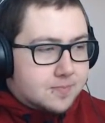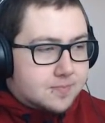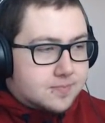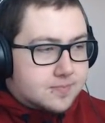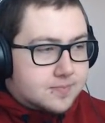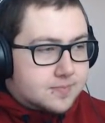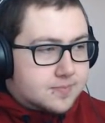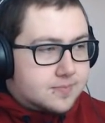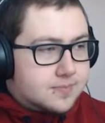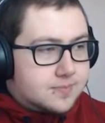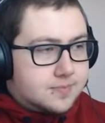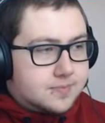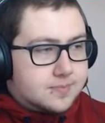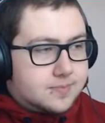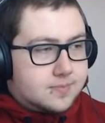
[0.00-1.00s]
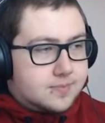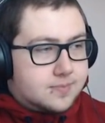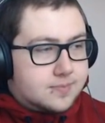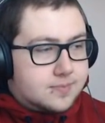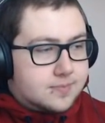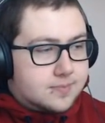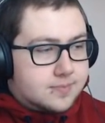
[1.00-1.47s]

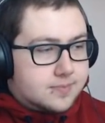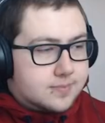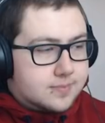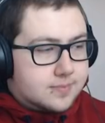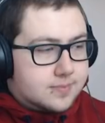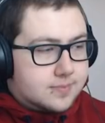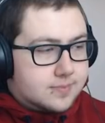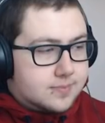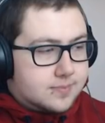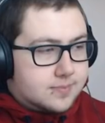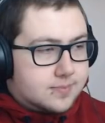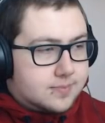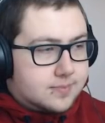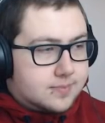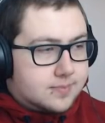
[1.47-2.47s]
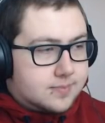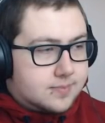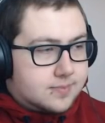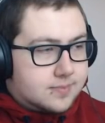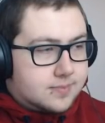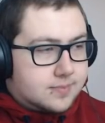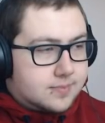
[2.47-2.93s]

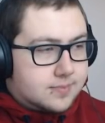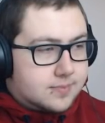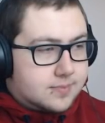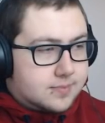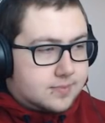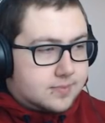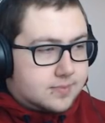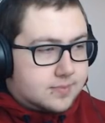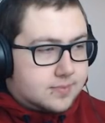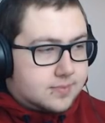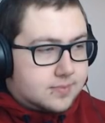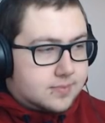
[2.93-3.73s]
Nothing is said.